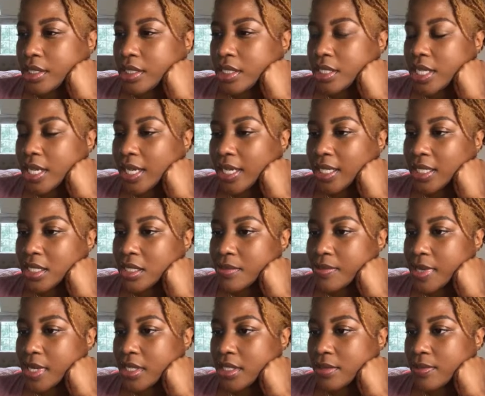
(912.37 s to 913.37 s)
Change
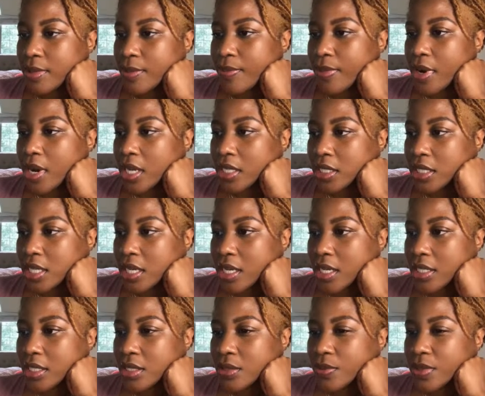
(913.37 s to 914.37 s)
management
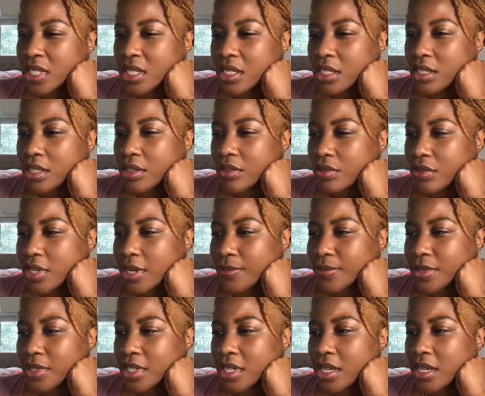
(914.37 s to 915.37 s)
process was in another
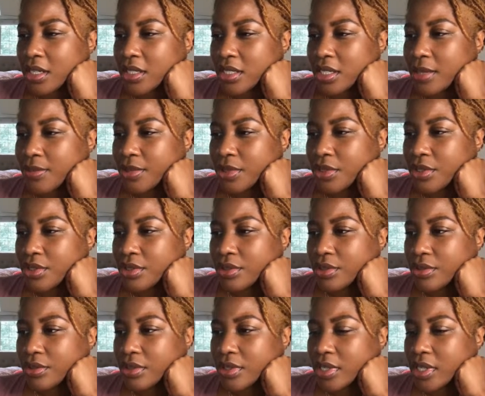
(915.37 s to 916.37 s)
chapter. Yeah, chapter 2.